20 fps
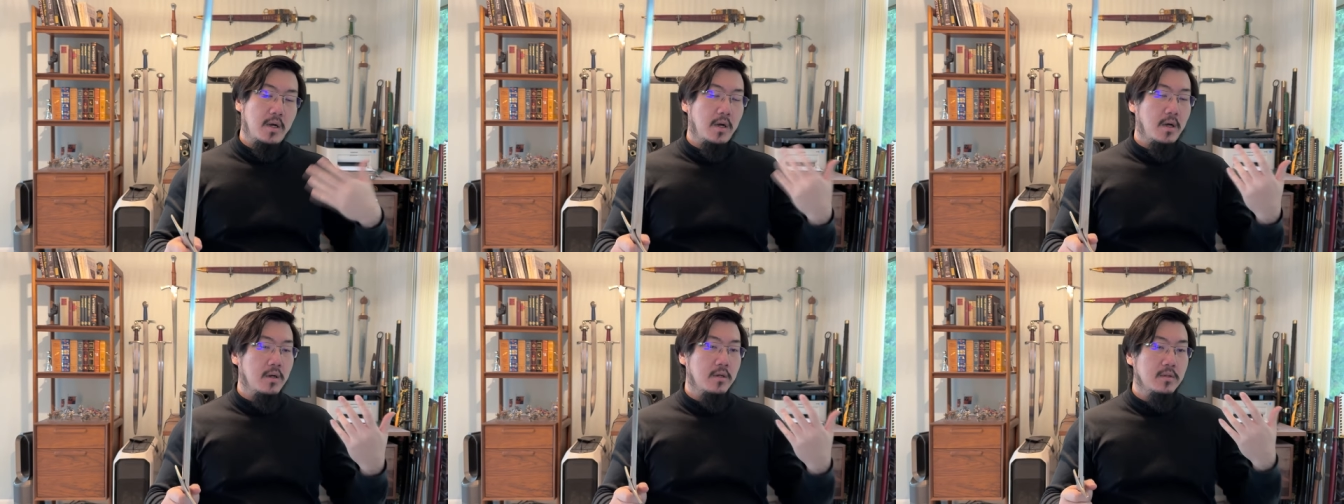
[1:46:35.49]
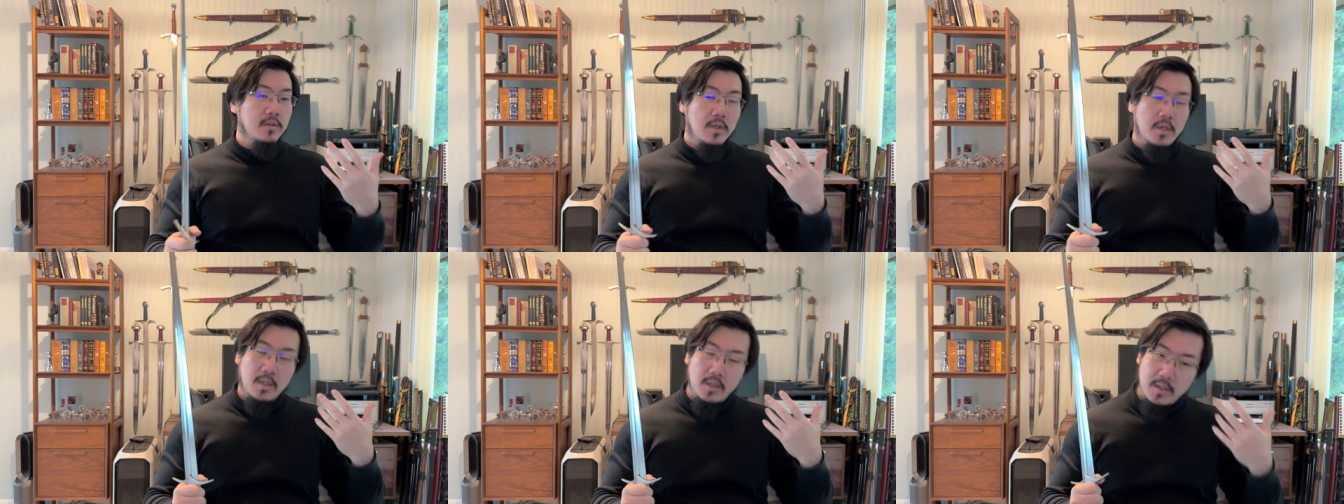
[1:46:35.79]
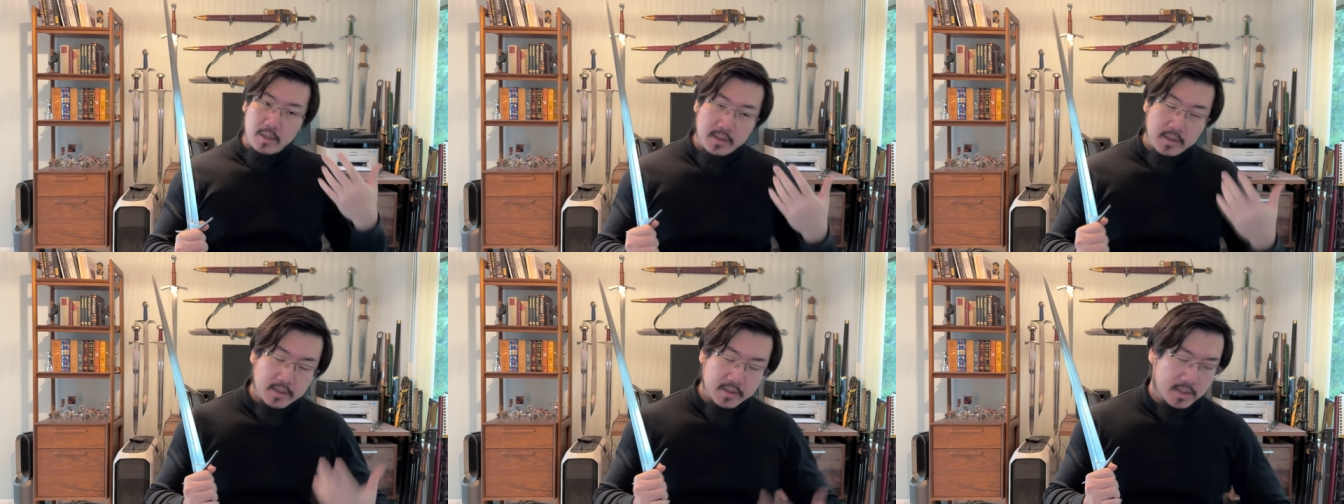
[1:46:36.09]
on
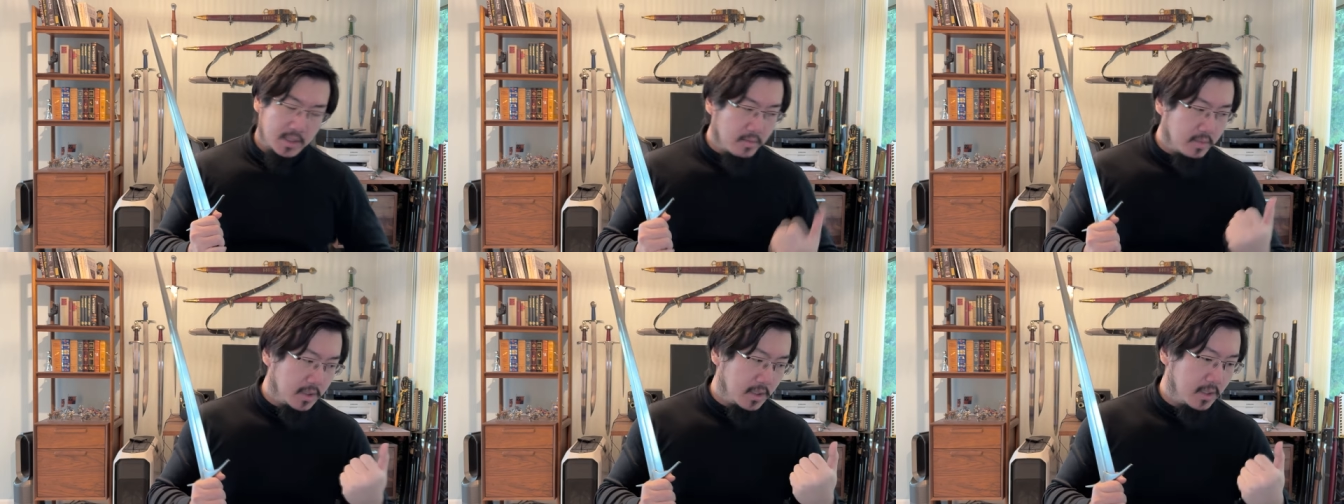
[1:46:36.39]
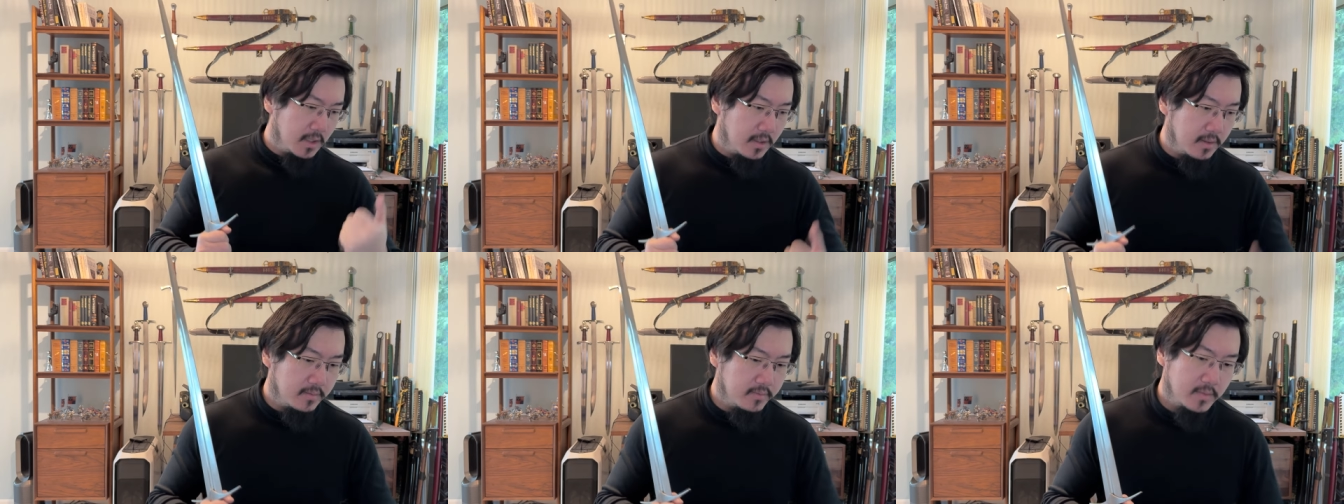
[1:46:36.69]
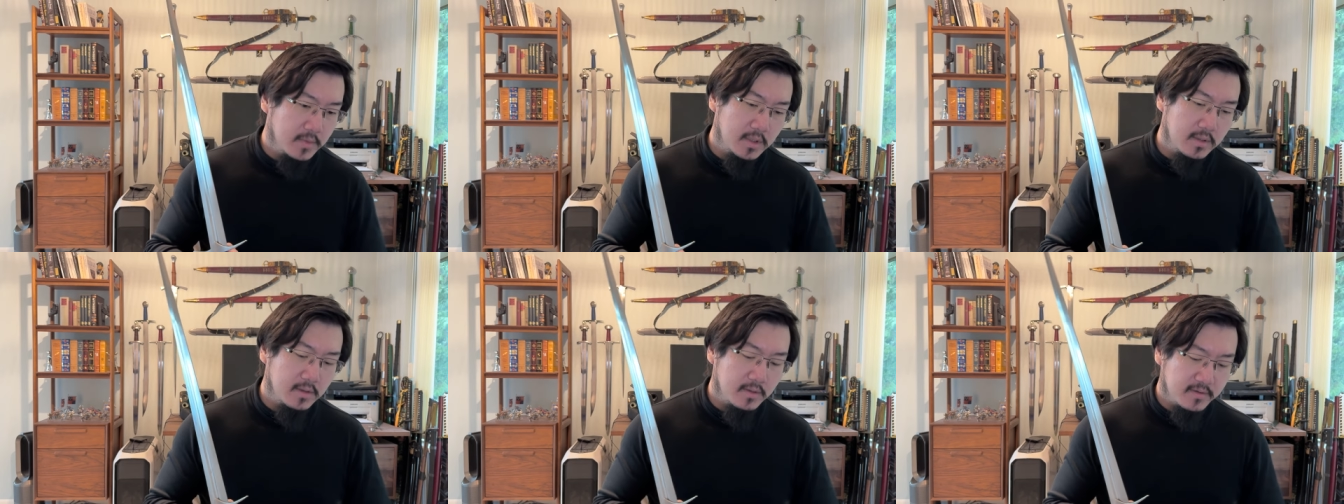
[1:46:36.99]
some of the
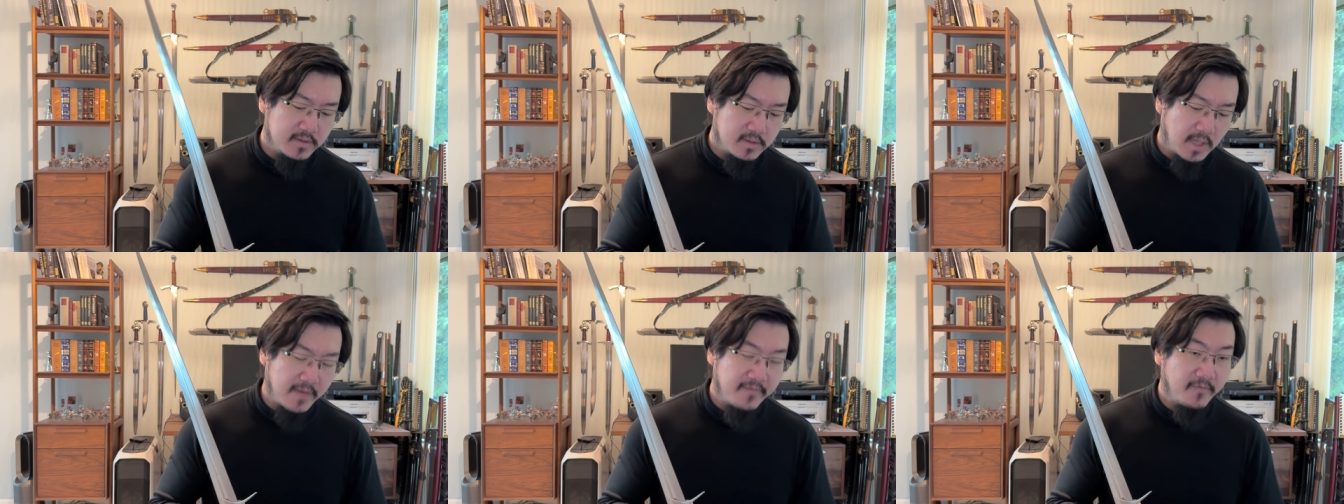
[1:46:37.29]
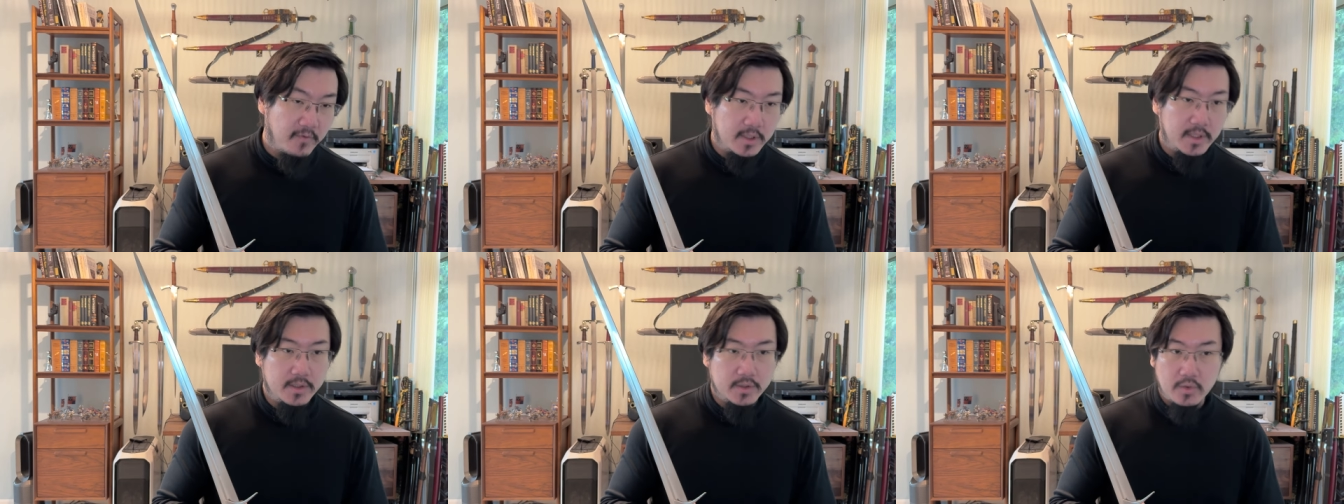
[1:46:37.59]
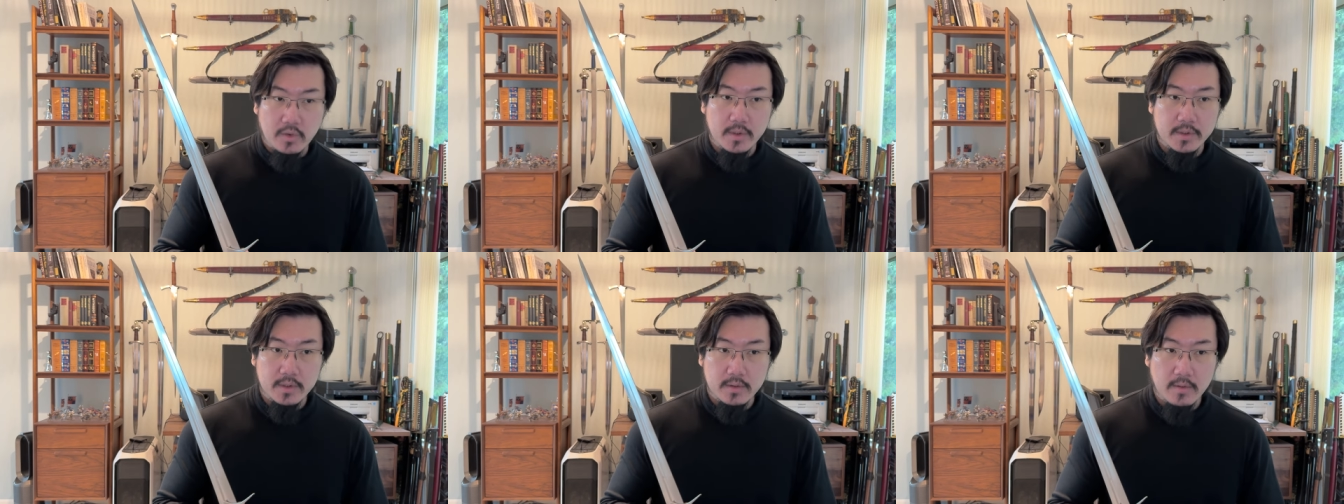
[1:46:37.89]
Type 14
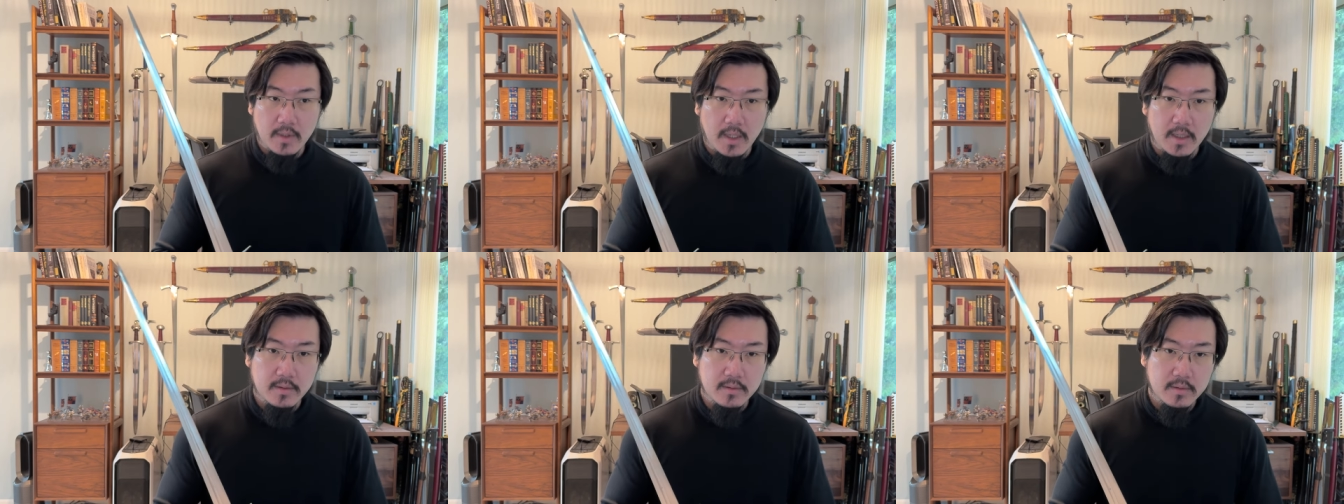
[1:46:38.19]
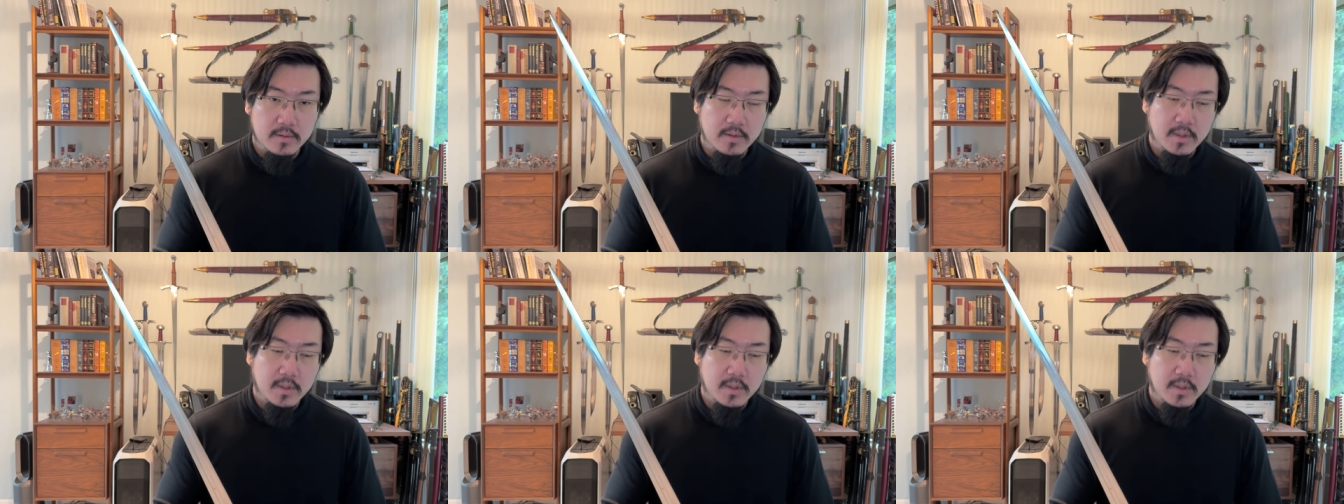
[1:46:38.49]
swords, right,